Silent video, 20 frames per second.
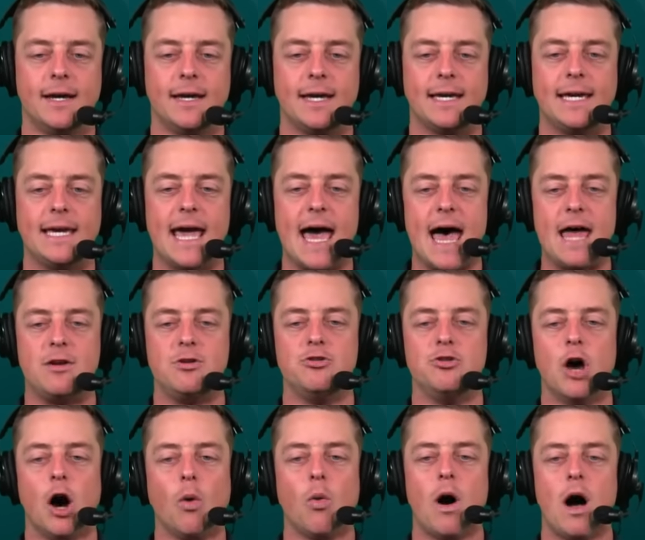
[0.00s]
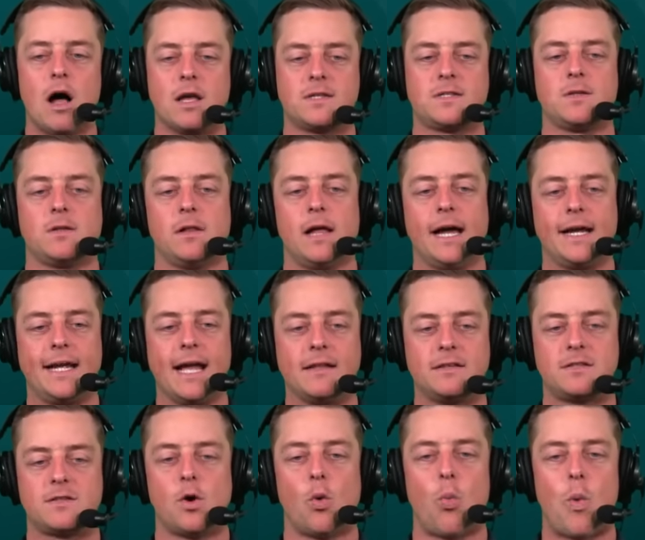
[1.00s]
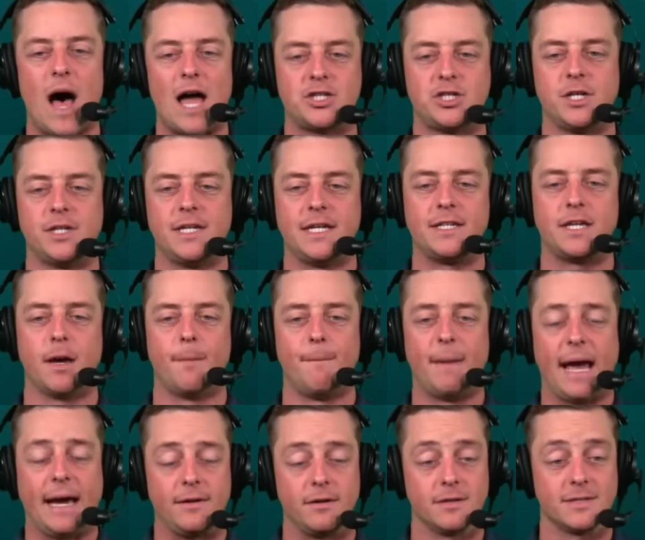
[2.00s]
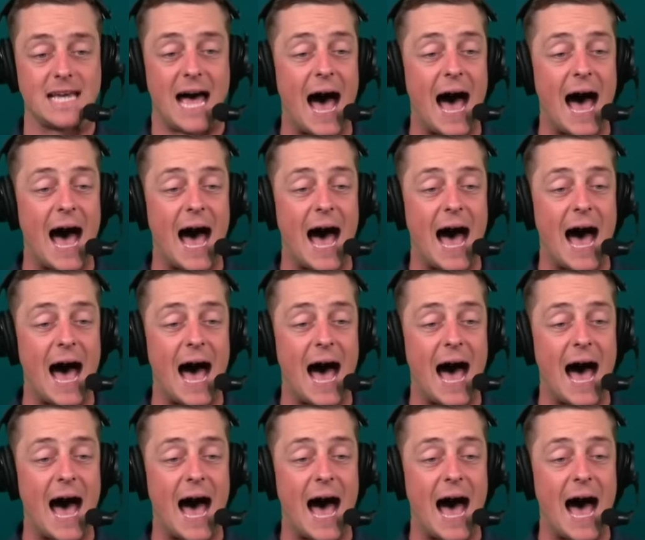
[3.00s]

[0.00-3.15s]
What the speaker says: He had no hustle against the Washington Commanders.